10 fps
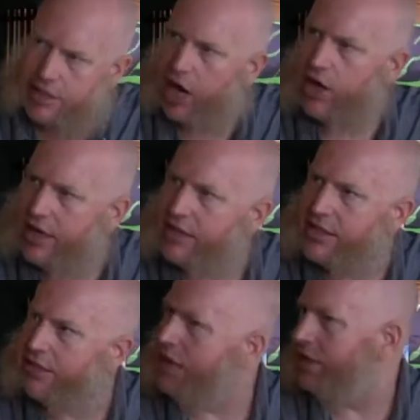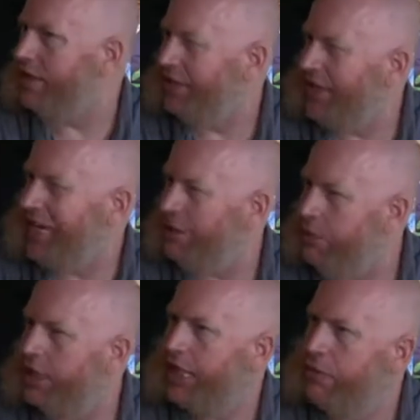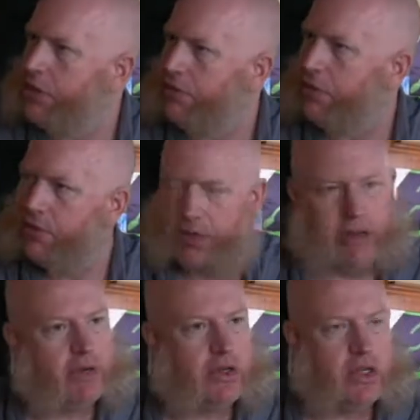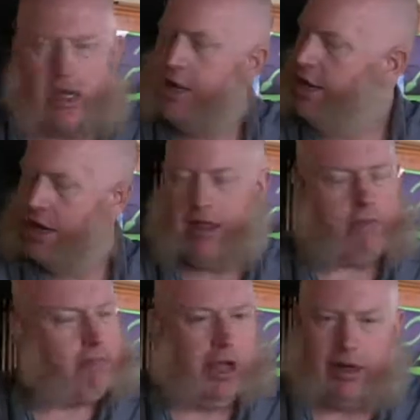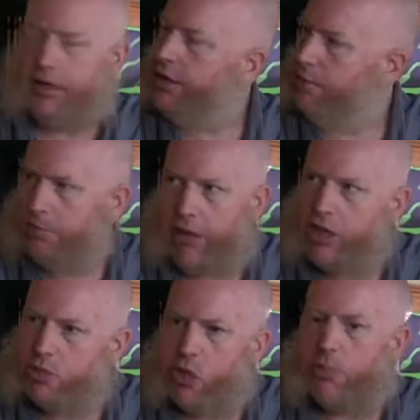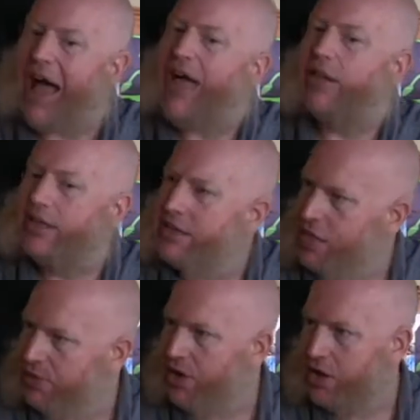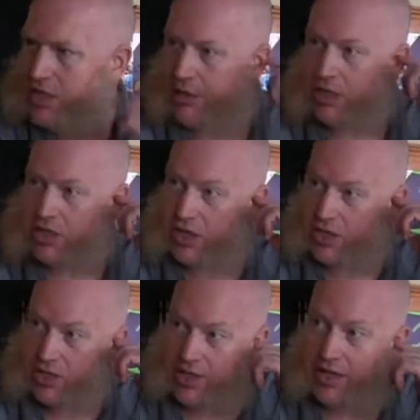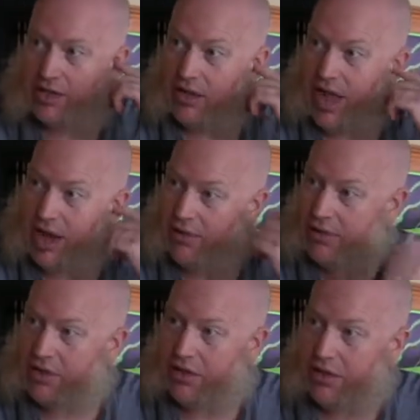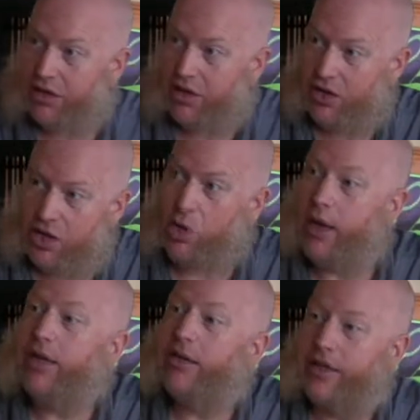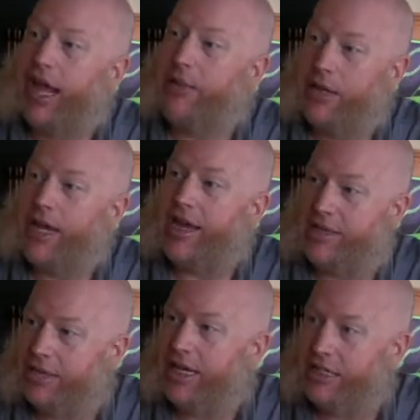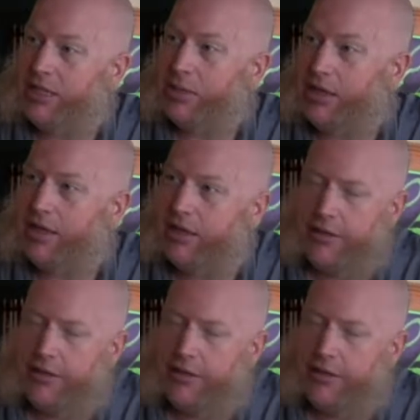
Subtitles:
tartness of like the lime and the kiwi fruit flavors, but much more balanced as far as I'm concerned than a lot of the New England IPAs get to be.